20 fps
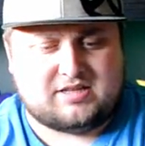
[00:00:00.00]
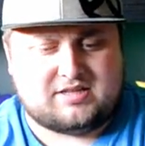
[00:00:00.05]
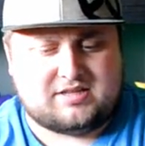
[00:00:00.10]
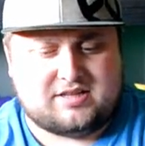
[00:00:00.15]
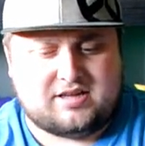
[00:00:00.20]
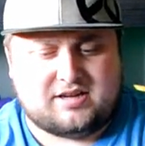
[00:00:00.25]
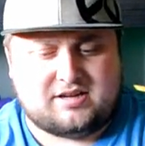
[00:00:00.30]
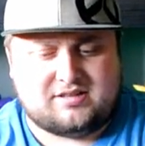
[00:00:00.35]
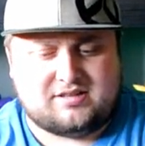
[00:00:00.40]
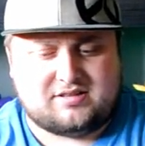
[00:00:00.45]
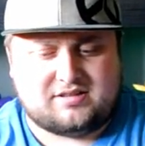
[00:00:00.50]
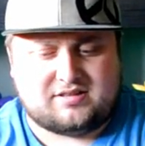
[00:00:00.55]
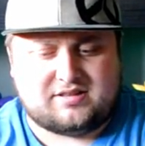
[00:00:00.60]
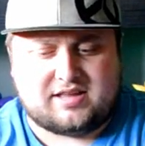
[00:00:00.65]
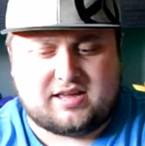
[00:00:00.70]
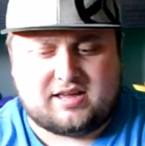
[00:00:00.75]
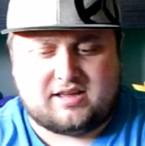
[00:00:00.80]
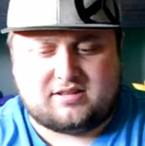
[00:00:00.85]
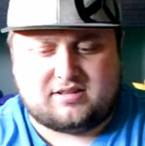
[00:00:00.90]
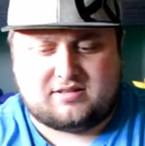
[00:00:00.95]
is not
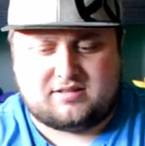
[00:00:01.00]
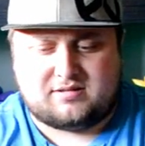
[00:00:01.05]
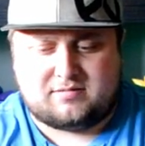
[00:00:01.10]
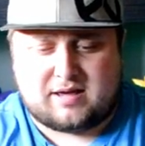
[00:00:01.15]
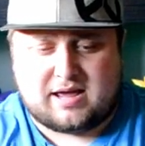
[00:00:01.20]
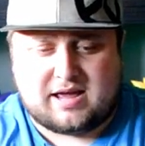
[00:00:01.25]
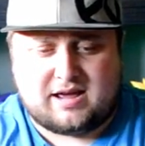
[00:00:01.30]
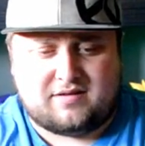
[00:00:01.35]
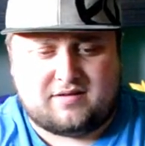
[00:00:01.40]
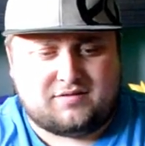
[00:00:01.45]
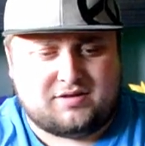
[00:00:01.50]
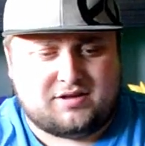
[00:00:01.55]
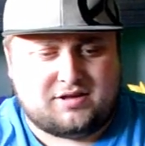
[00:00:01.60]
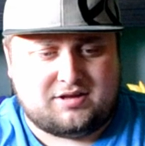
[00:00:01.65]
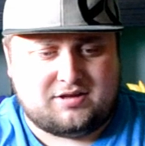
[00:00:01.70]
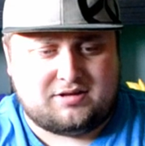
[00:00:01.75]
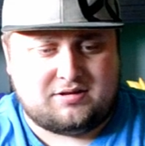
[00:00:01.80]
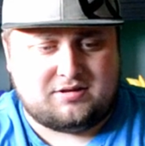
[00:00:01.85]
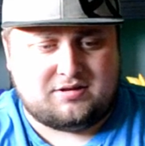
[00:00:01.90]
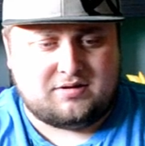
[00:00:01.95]
that
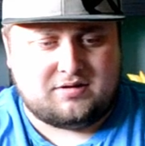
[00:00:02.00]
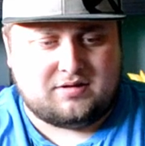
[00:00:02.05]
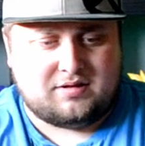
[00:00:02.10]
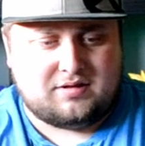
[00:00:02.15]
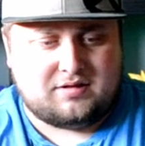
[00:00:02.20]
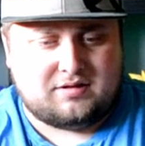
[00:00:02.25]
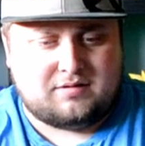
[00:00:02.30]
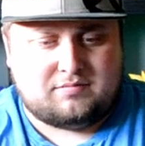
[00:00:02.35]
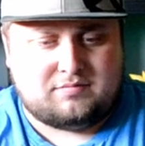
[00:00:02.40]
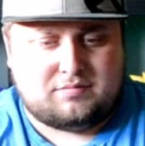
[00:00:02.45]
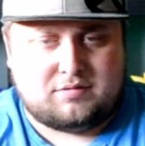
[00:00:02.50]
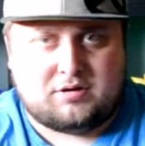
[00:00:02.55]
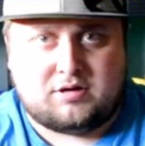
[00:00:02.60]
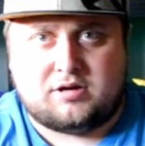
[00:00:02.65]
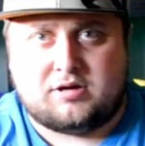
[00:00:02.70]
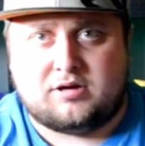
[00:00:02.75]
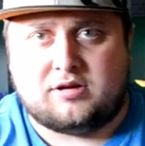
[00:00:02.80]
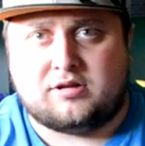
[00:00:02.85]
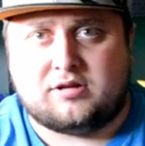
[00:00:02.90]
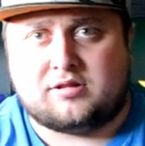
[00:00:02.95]
heavy,
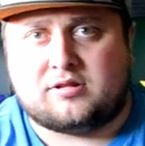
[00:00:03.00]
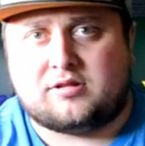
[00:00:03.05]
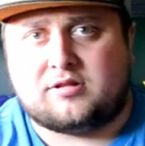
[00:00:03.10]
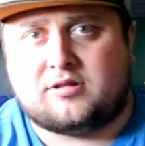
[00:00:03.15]
but